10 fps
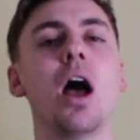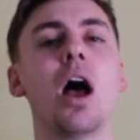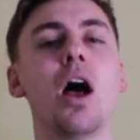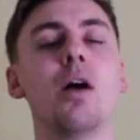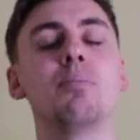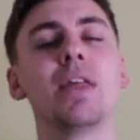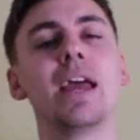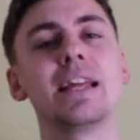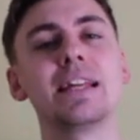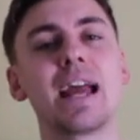to
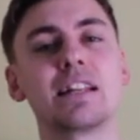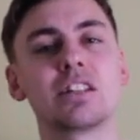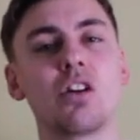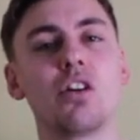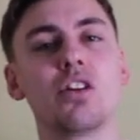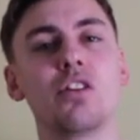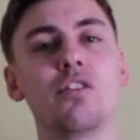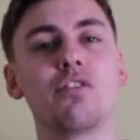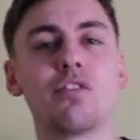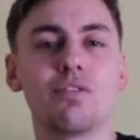kind
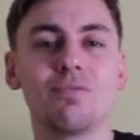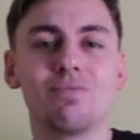of,